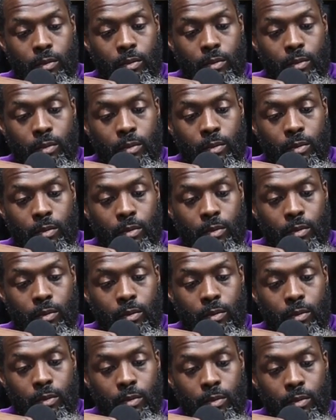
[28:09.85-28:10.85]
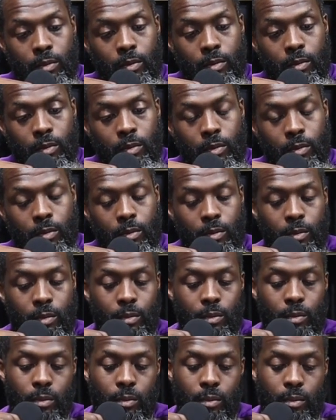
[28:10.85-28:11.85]
more as ye see the day
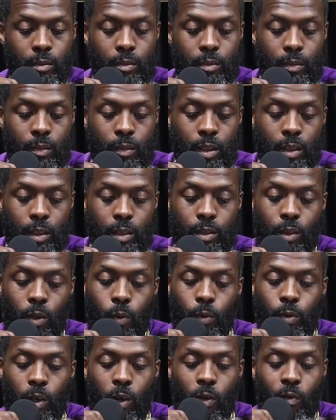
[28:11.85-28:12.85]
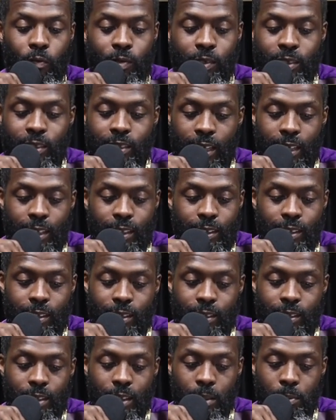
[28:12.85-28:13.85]
approaching. So don't forsake the
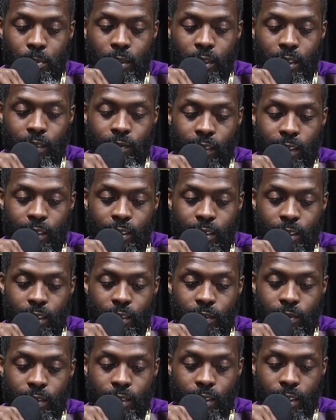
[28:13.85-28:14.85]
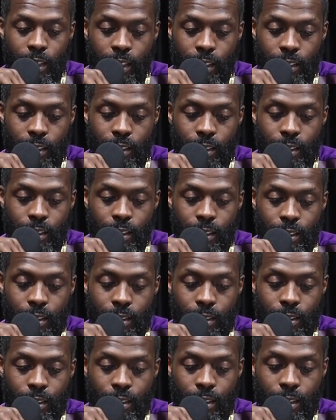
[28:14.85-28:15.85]
assembly of ourselves together,
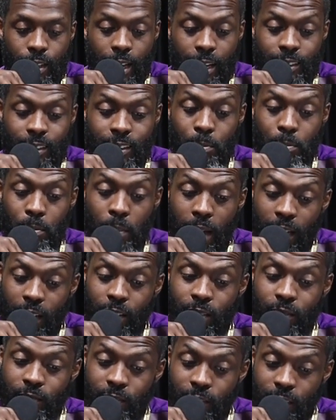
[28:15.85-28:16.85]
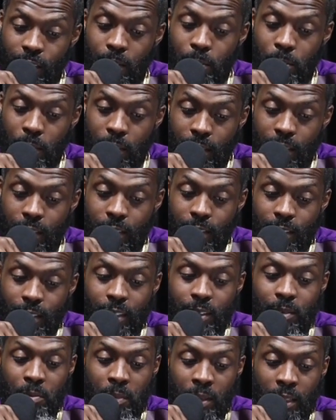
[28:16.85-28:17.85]
as the manner of some is. There's
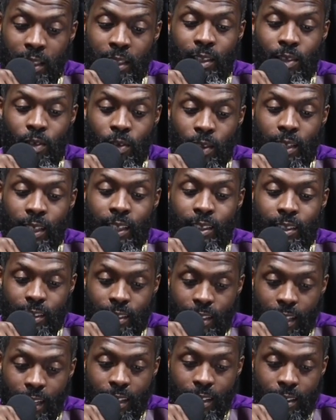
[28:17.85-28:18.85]
many doing that today.